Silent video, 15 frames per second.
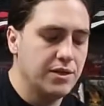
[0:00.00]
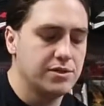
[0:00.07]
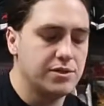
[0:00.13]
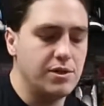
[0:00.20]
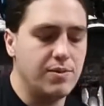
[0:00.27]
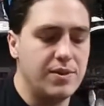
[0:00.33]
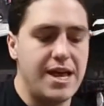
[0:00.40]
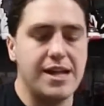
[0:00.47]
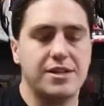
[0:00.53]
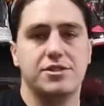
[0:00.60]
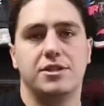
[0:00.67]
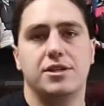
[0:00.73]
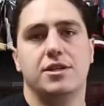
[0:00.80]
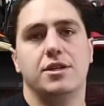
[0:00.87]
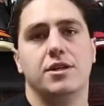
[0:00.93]
Someone
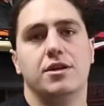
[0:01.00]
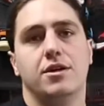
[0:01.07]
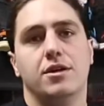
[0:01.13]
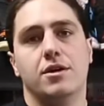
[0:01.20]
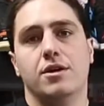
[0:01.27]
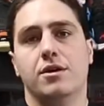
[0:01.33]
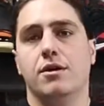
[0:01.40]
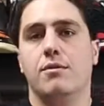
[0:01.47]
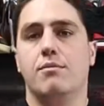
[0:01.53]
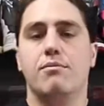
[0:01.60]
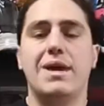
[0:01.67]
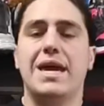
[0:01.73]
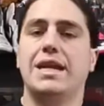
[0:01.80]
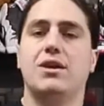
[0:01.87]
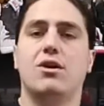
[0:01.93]
actually
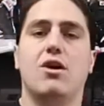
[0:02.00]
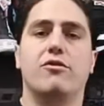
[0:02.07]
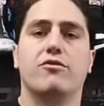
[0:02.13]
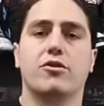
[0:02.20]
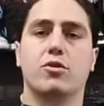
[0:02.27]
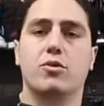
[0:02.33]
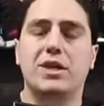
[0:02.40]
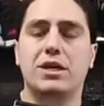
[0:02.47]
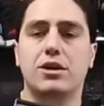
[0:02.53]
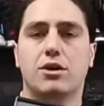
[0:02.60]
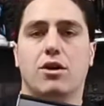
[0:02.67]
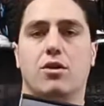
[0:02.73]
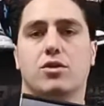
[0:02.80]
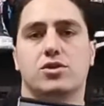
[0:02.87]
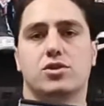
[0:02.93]
made an offer a week
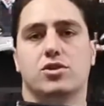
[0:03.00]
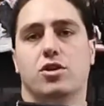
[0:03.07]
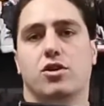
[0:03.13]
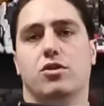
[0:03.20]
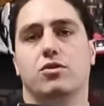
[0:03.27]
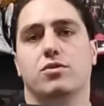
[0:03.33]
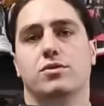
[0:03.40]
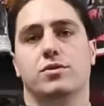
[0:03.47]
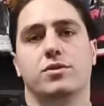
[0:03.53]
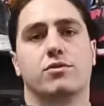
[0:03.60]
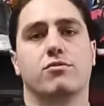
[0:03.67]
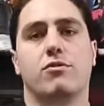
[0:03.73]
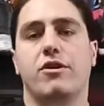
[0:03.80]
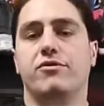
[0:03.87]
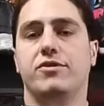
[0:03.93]
ago or so,
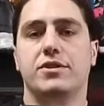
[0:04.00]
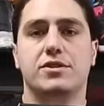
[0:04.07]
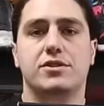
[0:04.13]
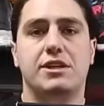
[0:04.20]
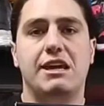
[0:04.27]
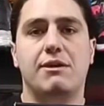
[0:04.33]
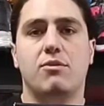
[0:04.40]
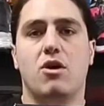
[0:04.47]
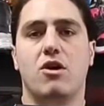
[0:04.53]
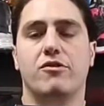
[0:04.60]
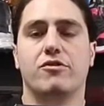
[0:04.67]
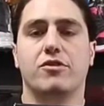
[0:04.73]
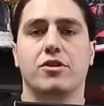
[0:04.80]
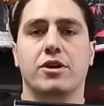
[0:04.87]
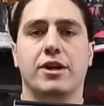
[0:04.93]
roughly the same
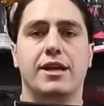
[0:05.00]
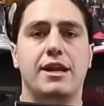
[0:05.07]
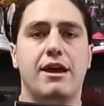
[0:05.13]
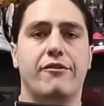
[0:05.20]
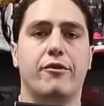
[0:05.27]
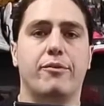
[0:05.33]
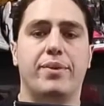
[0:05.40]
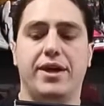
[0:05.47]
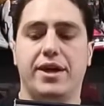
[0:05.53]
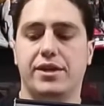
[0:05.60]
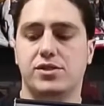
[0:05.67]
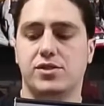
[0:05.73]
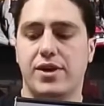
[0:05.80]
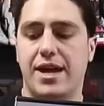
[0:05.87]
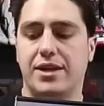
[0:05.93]
offer, and never
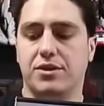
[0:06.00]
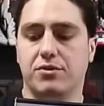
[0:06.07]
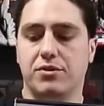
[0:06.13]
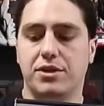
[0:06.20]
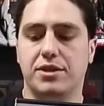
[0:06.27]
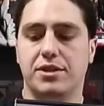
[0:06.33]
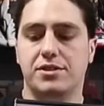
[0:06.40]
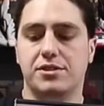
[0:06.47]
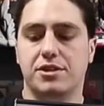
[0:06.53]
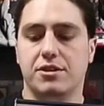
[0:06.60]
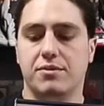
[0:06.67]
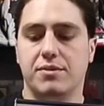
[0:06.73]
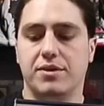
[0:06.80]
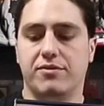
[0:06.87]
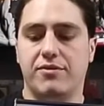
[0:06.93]
paid, so I had to relist
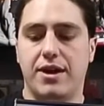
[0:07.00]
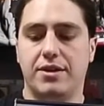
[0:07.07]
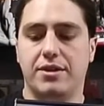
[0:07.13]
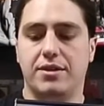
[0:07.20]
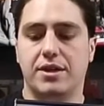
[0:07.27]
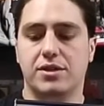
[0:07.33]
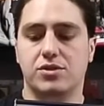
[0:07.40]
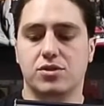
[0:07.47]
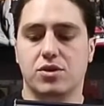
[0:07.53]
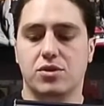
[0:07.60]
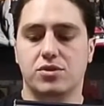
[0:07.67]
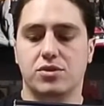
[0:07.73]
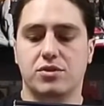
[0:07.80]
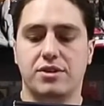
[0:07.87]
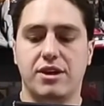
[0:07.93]
them, and finally they
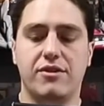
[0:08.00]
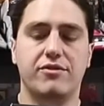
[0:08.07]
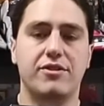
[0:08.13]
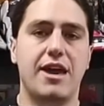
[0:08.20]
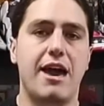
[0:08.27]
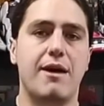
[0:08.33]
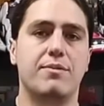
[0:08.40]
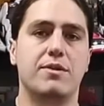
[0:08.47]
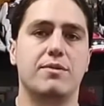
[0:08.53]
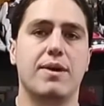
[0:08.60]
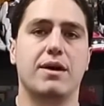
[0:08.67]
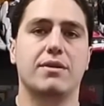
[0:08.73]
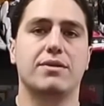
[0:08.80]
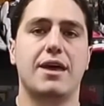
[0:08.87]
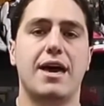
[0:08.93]
sold. So definitely happy
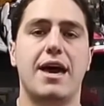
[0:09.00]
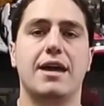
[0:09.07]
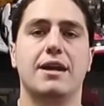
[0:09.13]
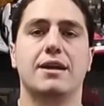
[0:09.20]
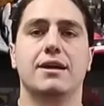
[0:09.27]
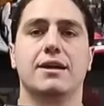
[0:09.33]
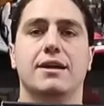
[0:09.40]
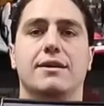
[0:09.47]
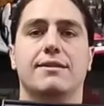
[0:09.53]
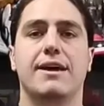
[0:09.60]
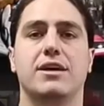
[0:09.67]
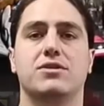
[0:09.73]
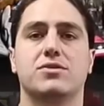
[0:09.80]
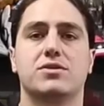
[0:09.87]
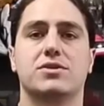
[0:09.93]
about that, and
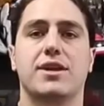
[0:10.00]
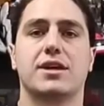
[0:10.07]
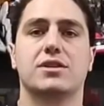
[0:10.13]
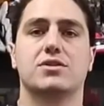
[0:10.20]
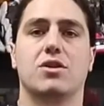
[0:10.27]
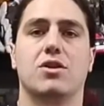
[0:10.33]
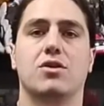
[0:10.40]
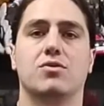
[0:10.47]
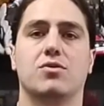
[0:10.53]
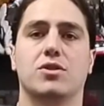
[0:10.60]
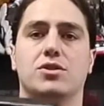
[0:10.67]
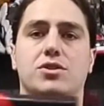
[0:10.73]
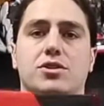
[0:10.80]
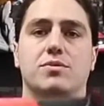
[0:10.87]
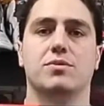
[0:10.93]
that's what's next on
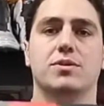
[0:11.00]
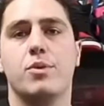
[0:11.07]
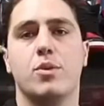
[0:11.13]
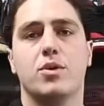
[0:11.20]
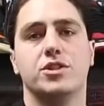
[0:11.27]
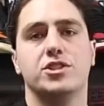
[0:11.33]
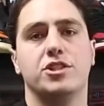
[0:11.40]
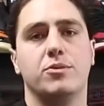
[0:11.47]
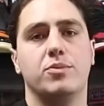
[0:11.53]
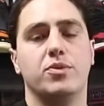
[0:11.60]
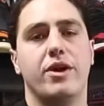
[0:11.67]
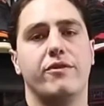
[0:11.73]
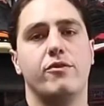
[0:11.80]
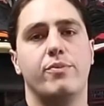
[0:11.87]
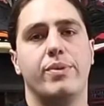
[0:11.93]
what's shipping. Next up on what's shipping, we
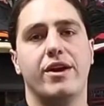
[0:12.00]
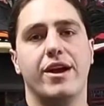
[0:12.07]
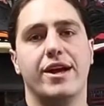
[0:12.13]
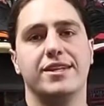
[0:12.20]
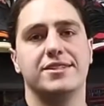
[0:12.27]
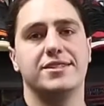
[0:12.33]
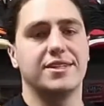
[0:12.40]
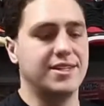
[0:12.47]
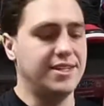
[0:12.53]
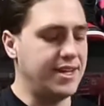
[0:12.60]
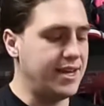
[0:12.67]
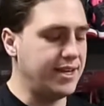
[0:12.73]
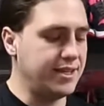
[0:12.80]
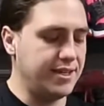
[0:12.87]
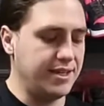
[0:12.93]
have a pair heading to
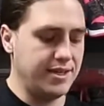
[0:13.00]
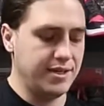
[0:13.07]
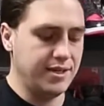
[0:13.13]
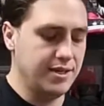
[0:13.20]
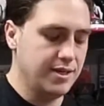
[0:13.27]
Connecticut.